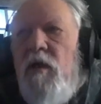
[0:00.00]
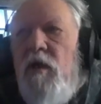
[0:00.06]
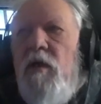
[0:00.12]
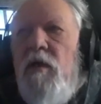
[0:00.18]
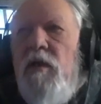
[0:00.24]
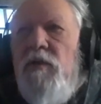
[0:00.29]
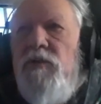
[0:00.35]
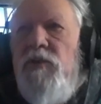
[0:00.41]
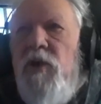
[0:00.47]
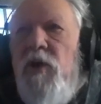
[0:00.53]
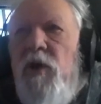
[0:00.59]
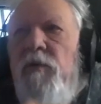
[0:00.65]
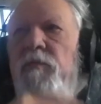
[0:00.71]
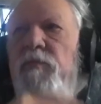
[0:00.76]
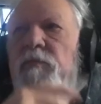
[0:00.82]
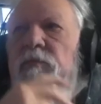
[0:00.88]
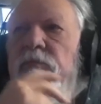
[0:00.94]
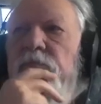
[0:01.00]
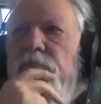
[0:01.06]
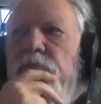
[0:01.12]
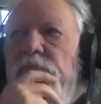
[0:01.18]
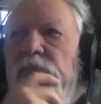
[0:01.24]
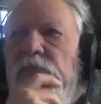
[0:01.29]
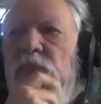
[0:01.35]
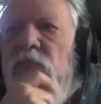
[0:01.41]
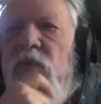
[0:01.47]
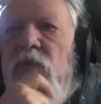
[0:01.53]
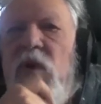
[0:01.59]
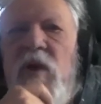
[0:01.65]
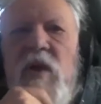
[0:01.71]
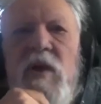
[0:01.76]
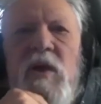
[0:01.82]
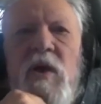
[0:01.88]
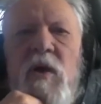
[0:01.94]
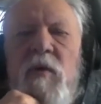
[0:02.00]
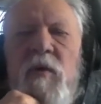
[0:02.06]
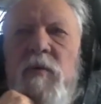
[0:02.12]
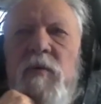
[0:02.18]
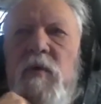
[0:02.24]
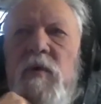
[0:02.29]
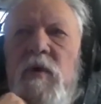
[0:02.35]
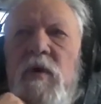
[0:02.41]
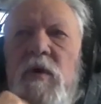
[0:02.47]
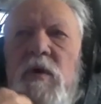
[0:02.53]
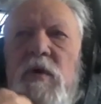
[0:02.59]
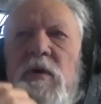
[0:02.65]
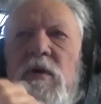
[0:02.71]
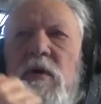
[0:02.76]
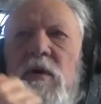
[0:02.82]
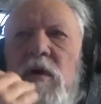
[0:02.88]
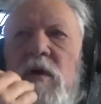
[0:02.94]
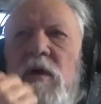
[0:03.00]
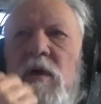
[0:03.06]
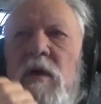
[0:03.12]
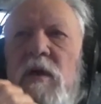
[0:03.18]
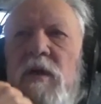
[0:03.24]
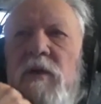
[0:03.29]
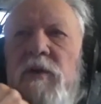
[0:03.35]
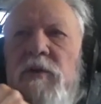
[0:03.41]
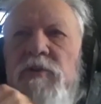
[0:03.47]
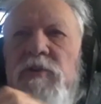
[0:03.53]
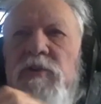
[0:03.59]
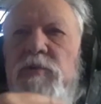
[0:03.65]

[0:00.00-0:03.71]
So there you go. There's just a